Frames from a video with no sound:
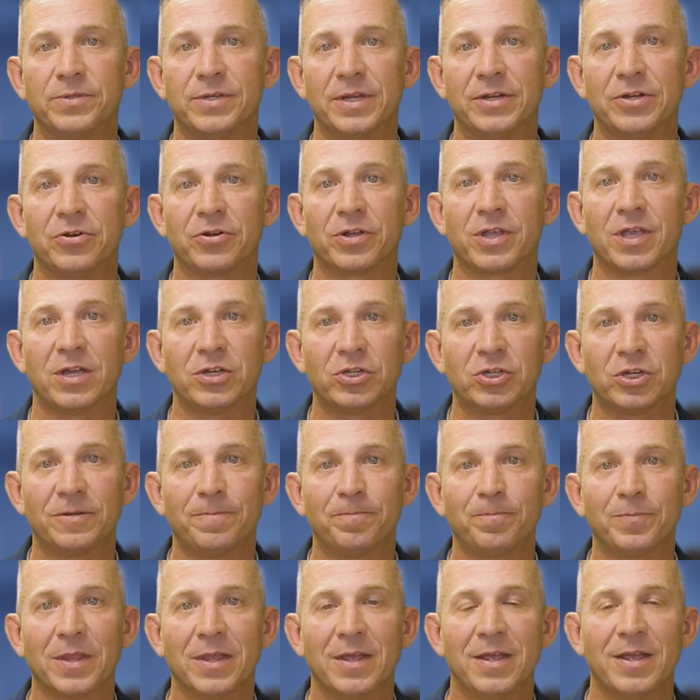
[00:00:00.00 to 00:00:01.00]
and your
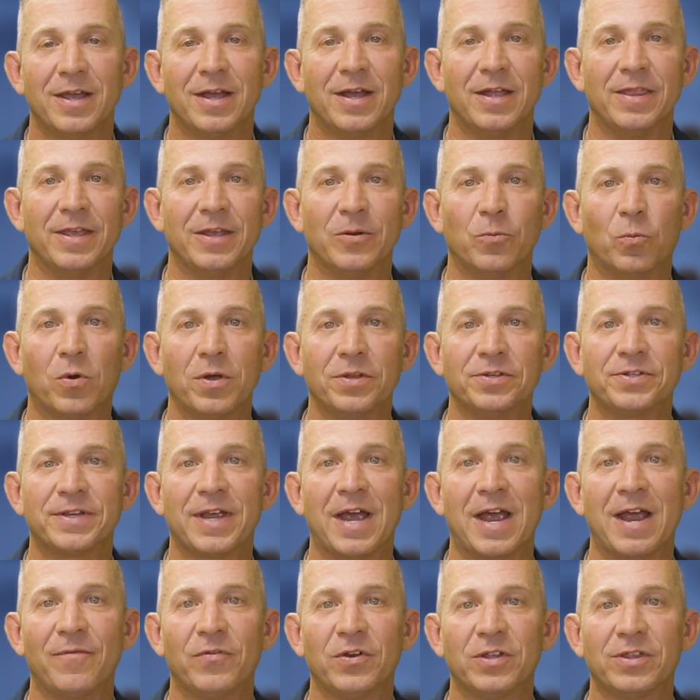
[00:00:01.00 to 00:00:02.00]
kitchen. And then once
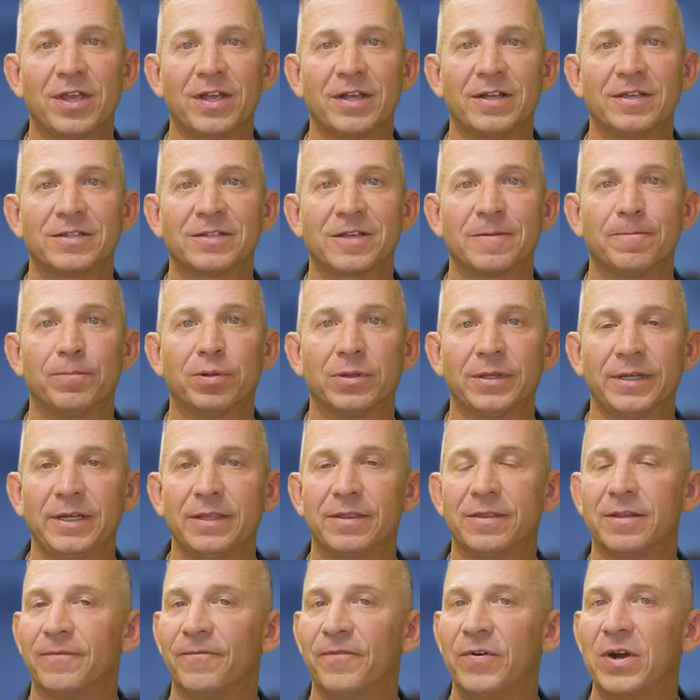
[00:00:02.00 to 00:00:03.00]
everything is
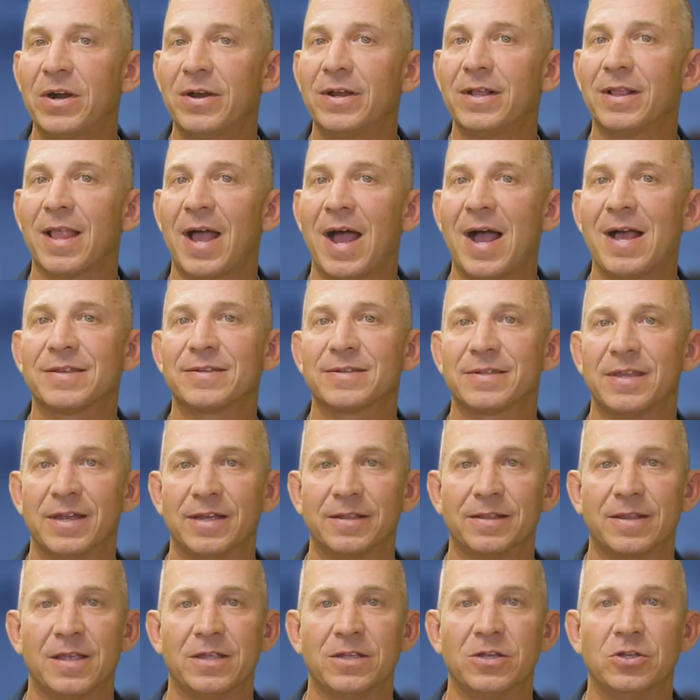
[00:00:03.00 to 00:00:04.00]
complete, the very last
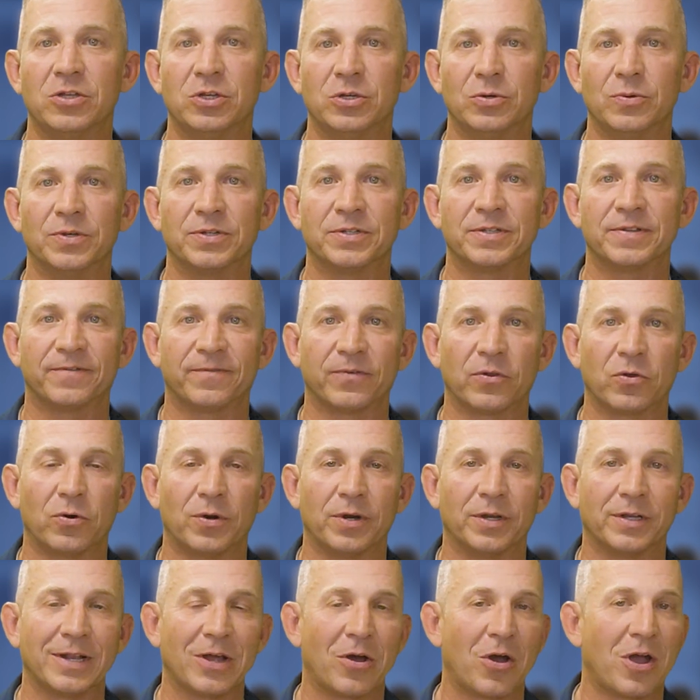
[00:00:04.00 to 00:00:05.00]
thing that you do is the
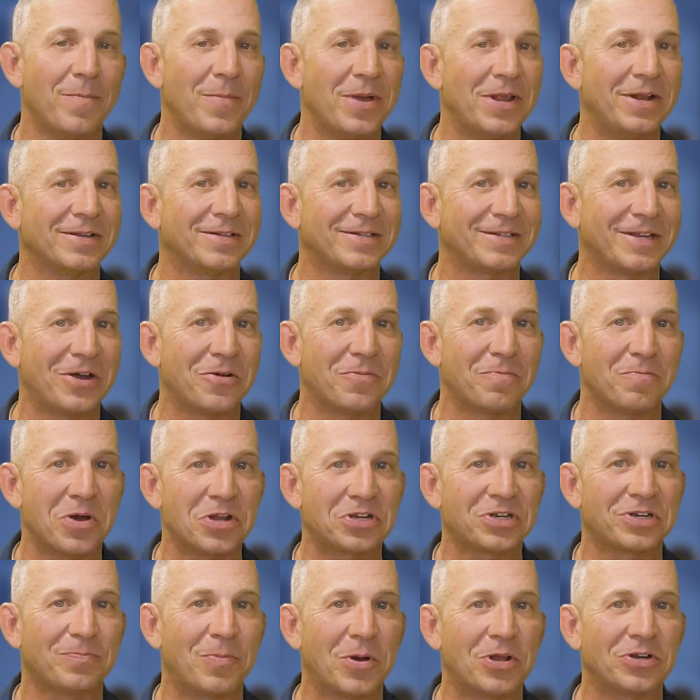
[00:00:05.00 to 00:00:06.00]
flooring. Now, I made it sound
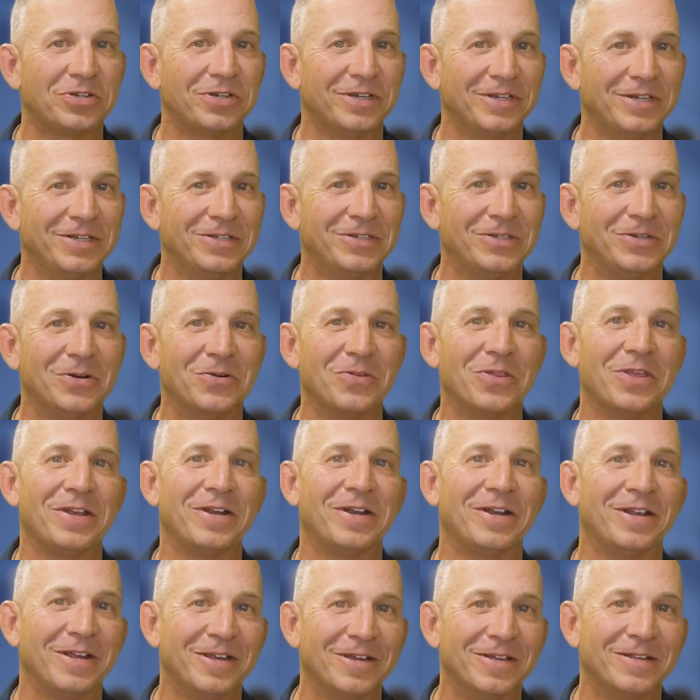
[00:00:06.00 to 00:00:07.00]
much, much easier than
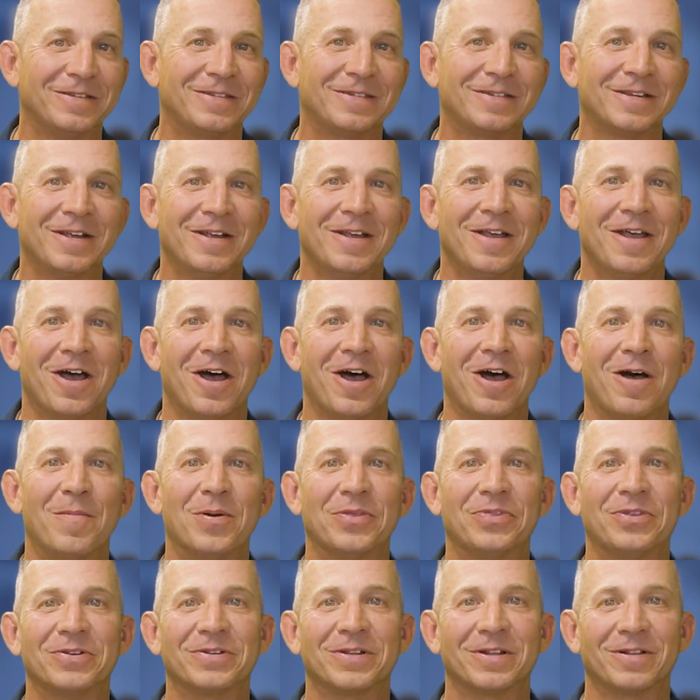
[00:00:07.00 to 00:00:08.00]
it is,
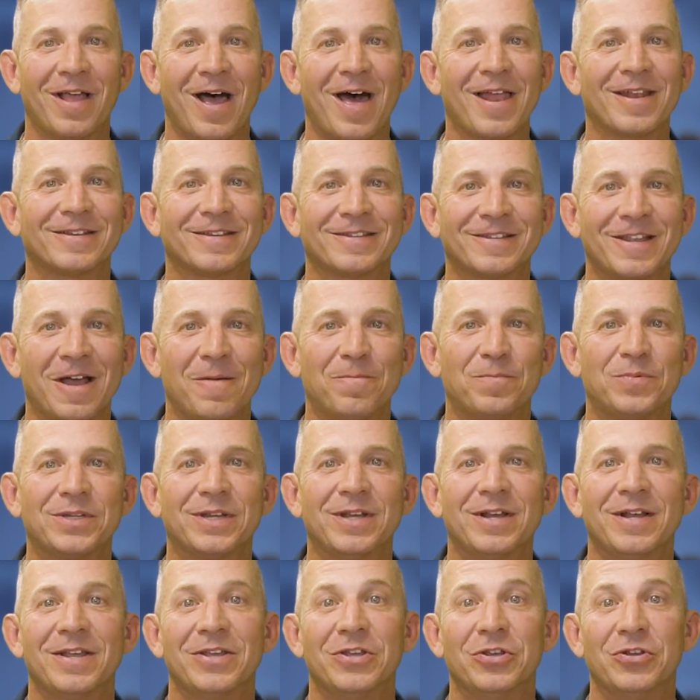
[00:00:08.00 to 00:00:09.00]
but there's a lot of steps.
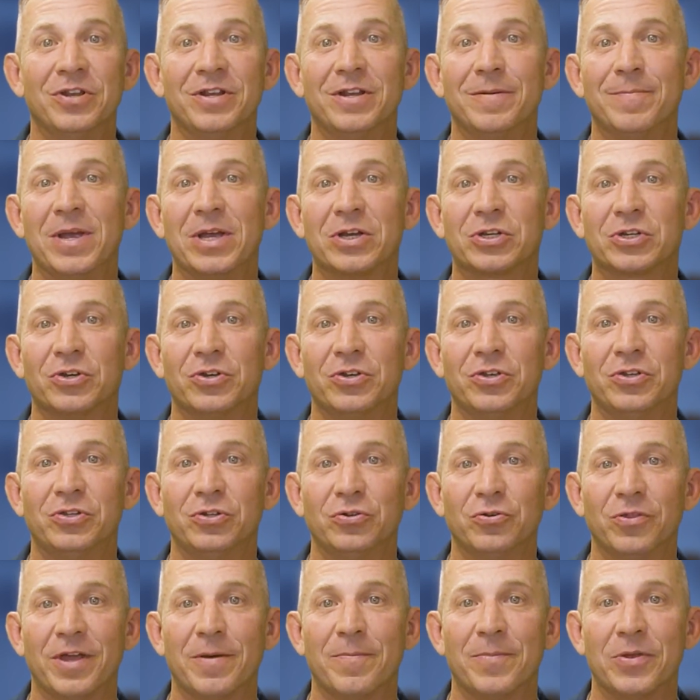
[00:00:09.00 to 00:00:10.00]
You need to make sure you
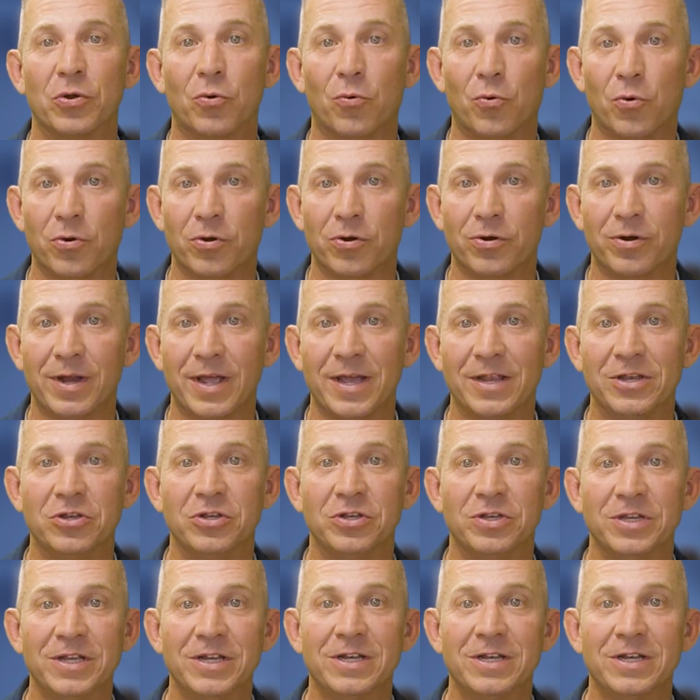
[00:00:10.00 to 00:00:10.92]
do them in order, and you need